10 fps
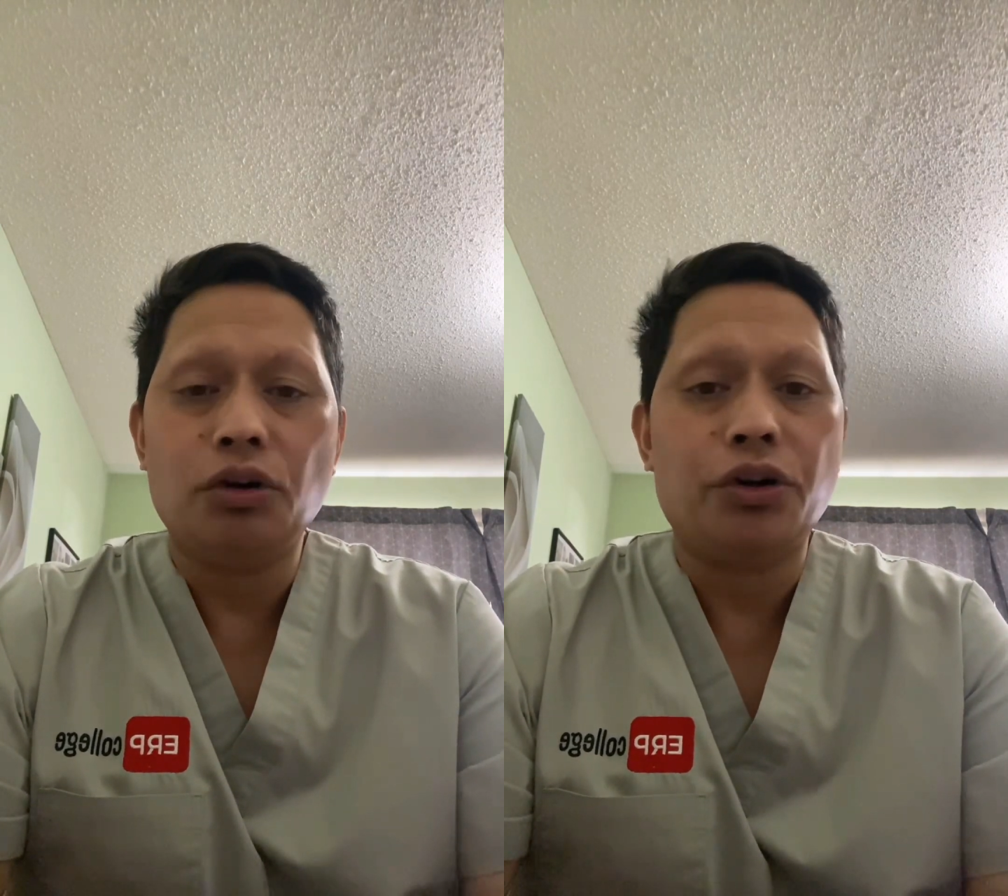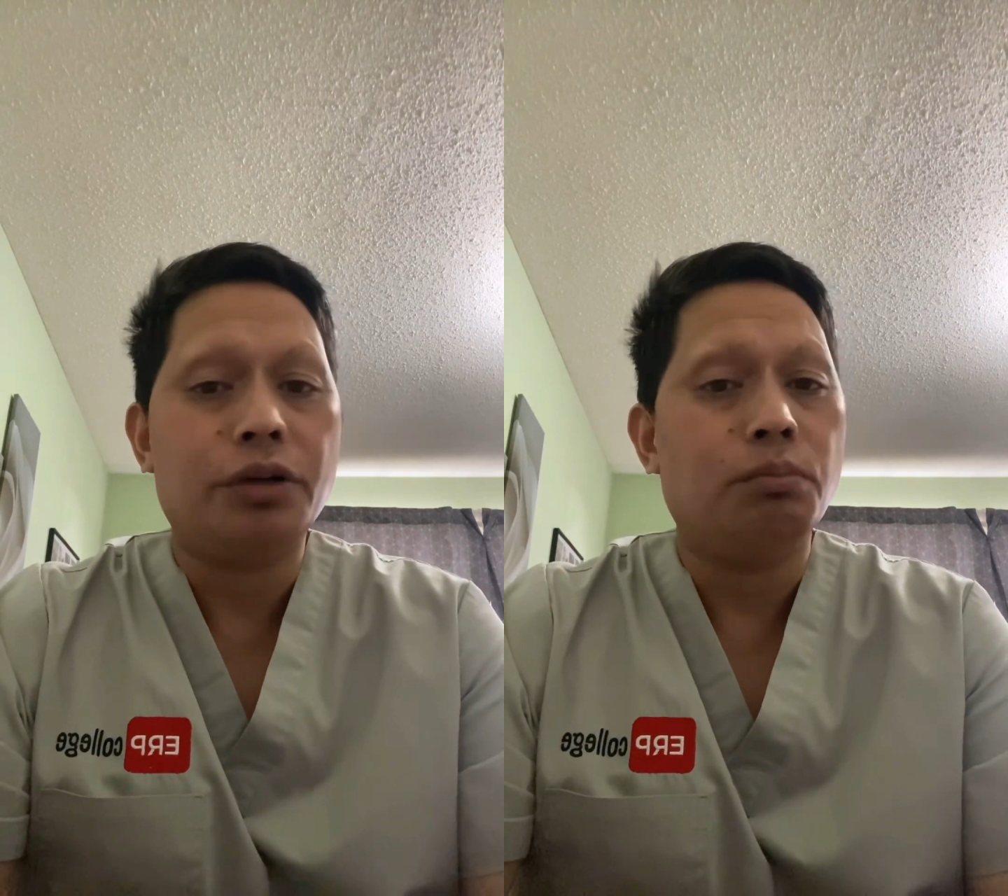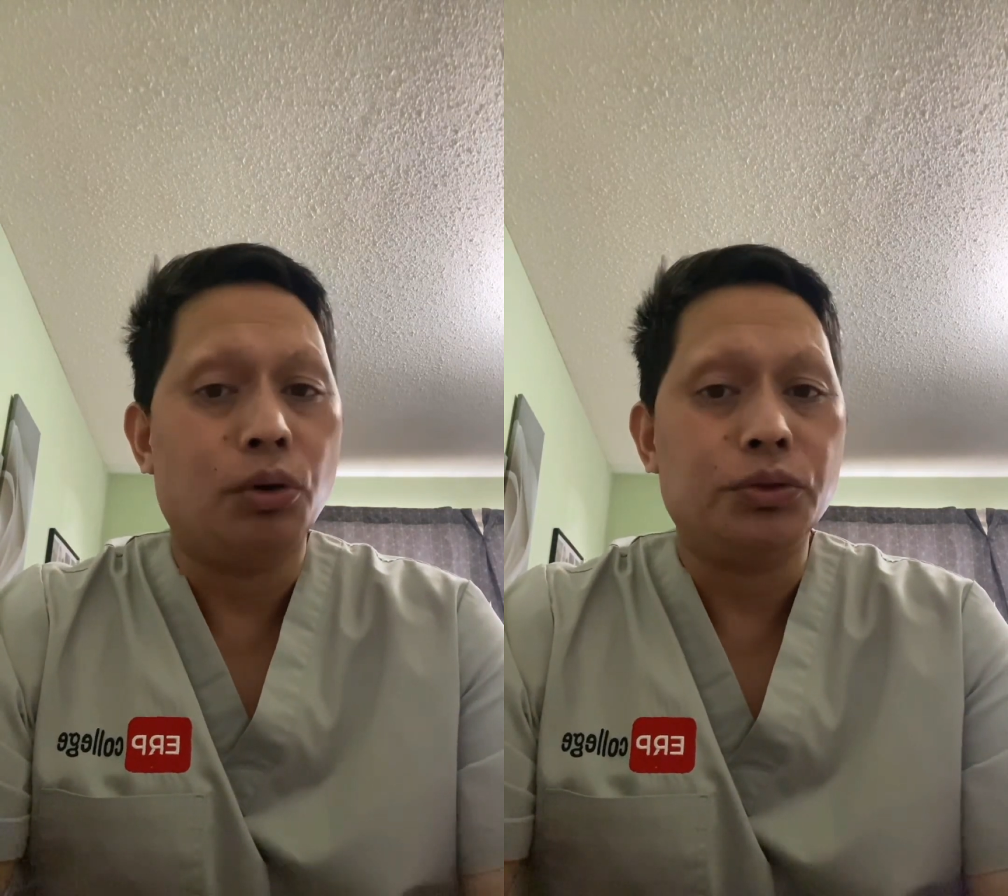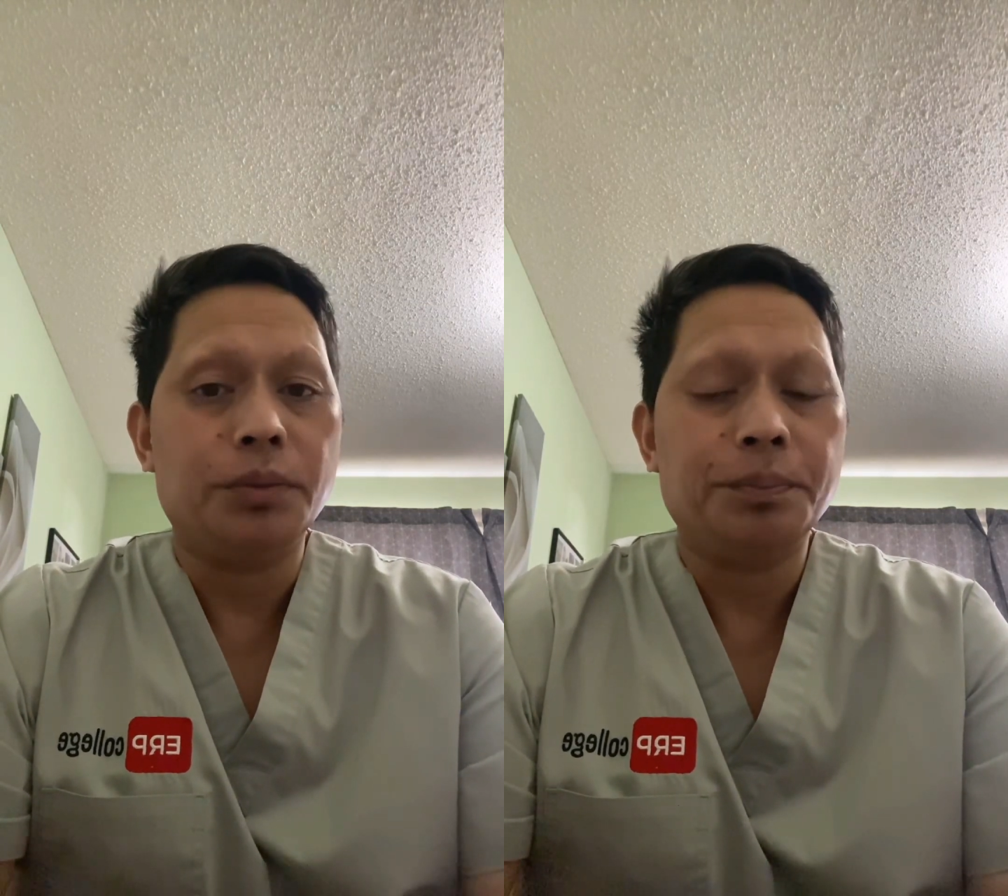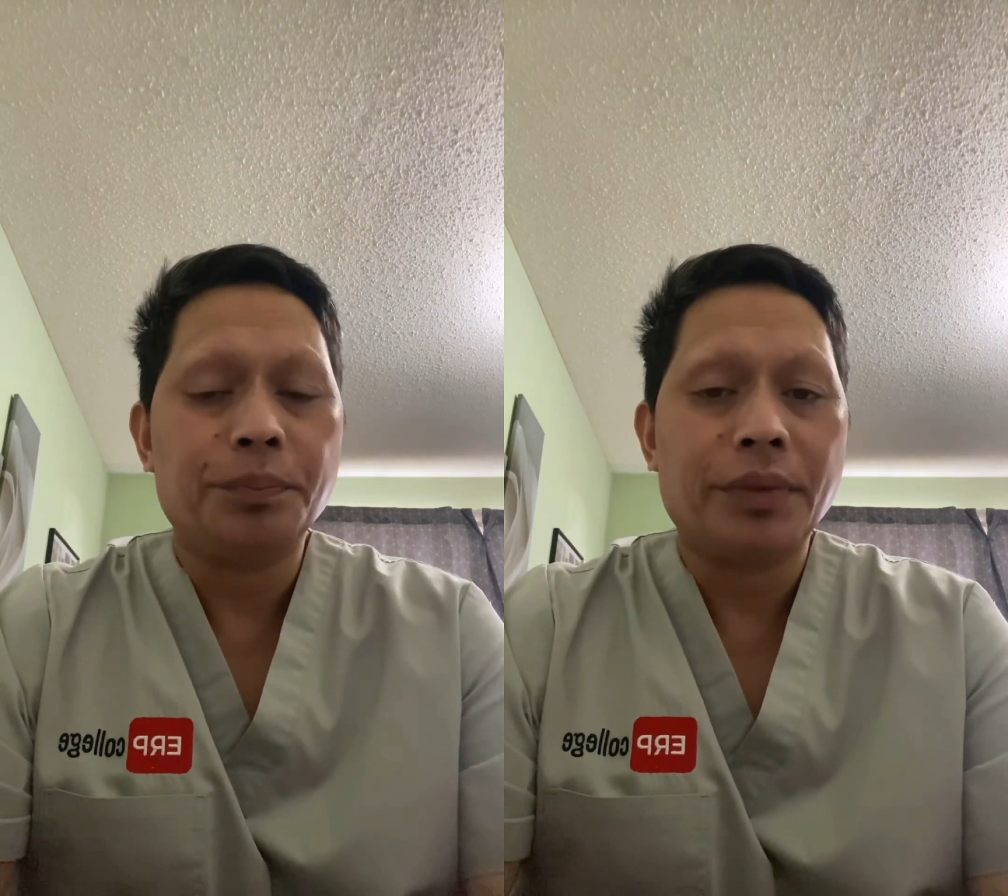or
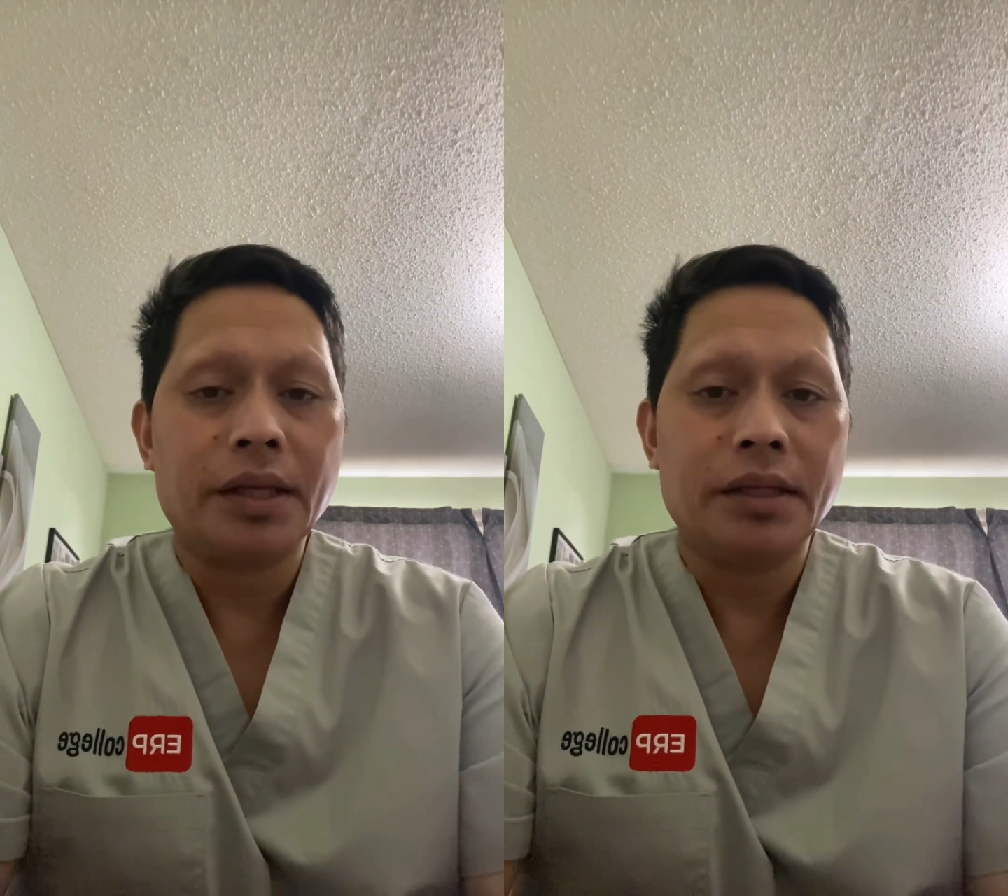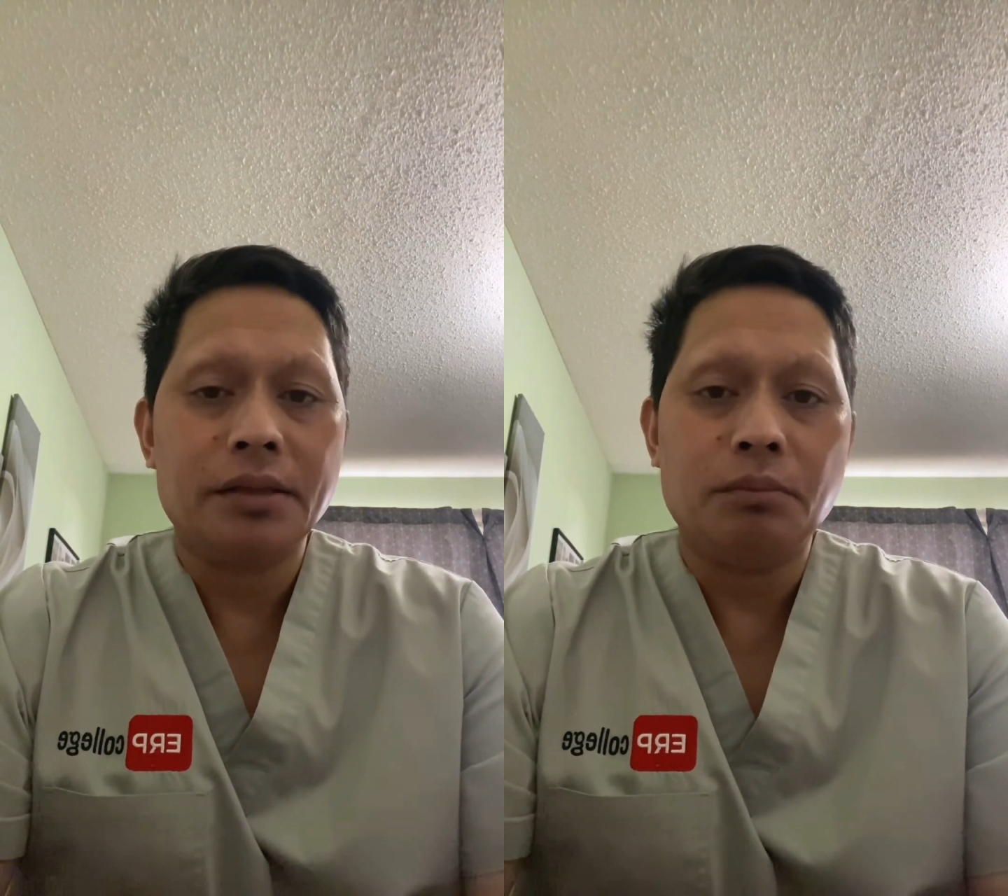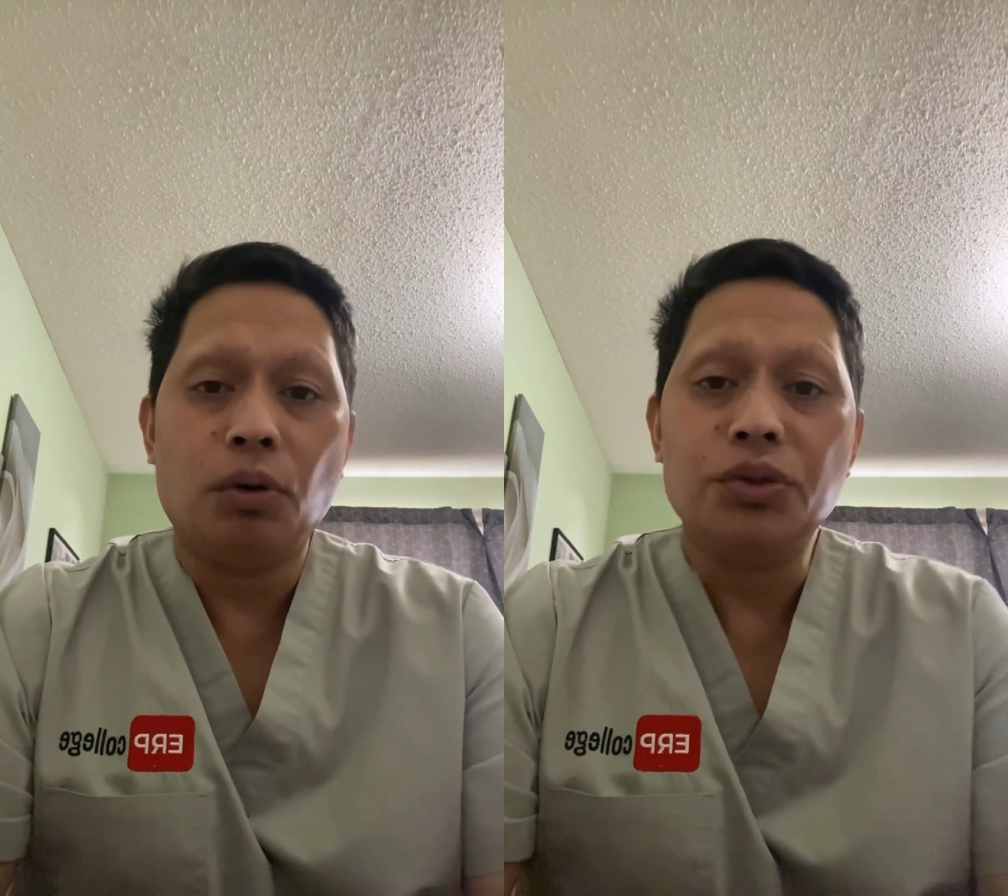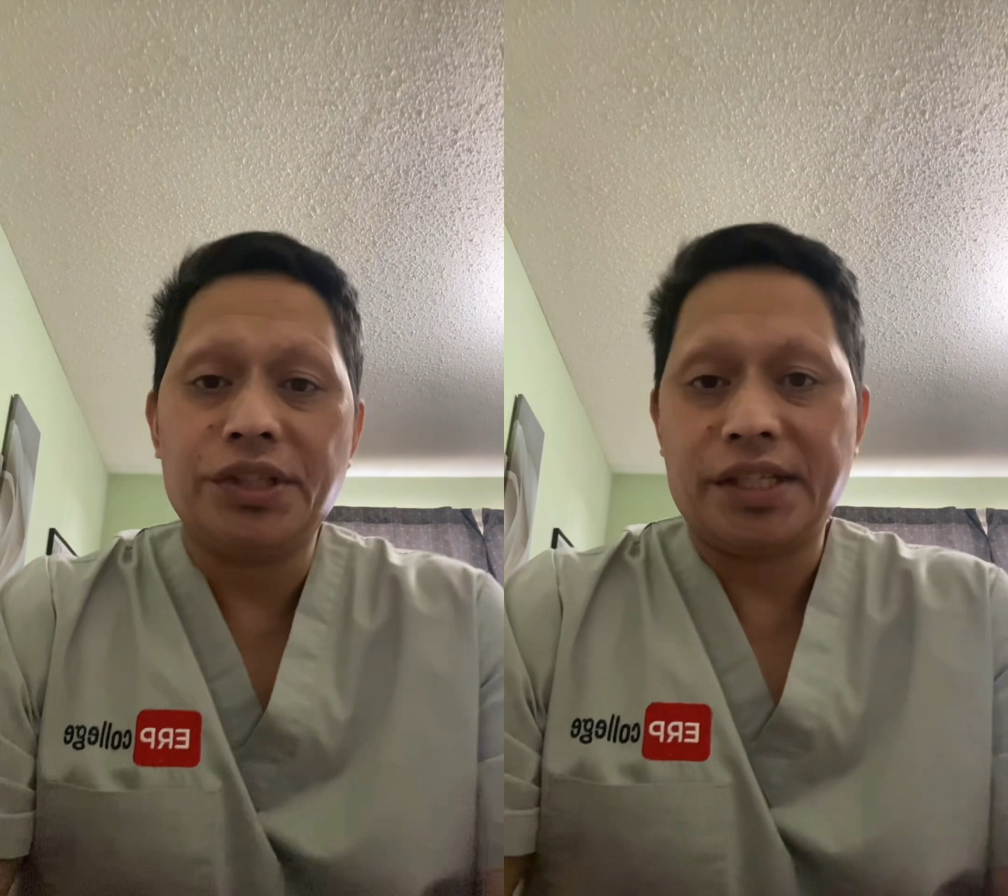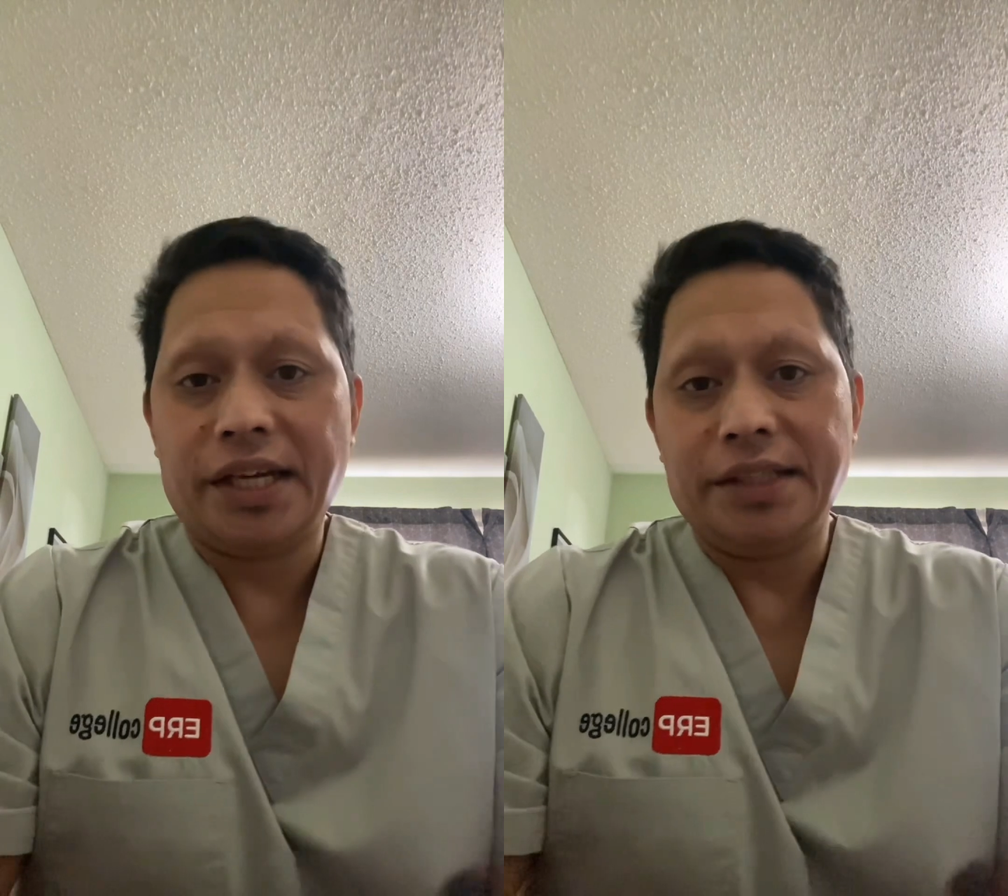both
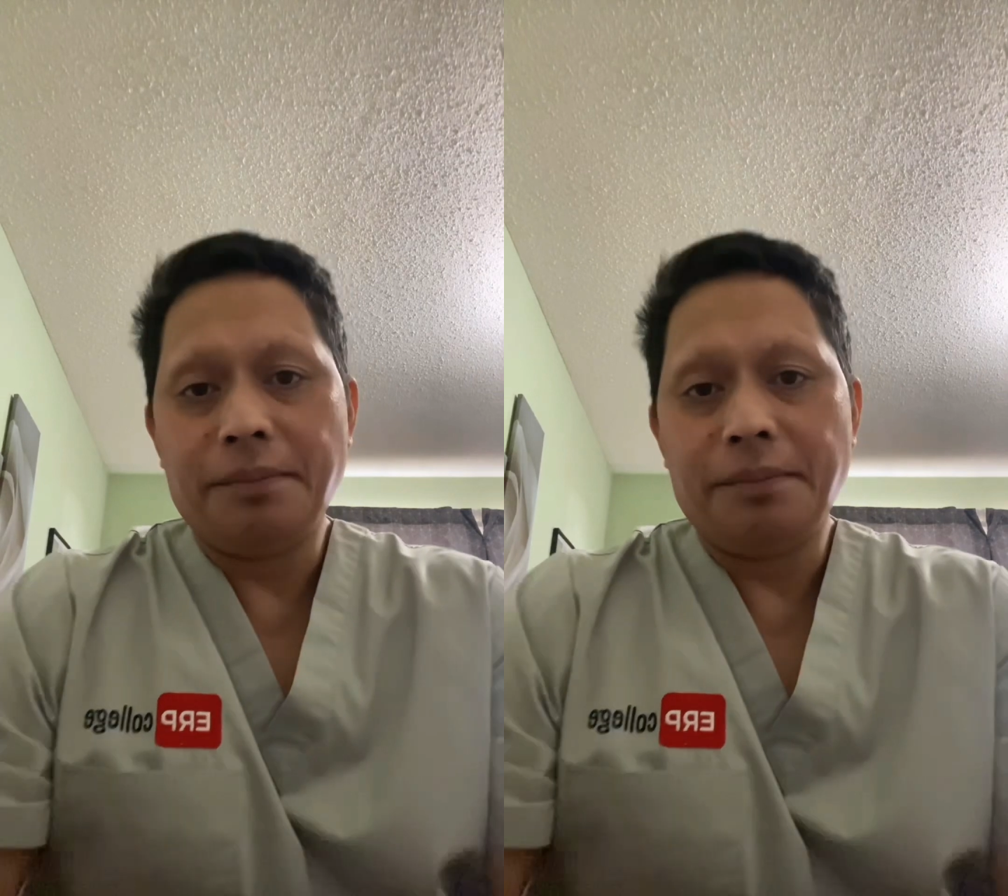sides.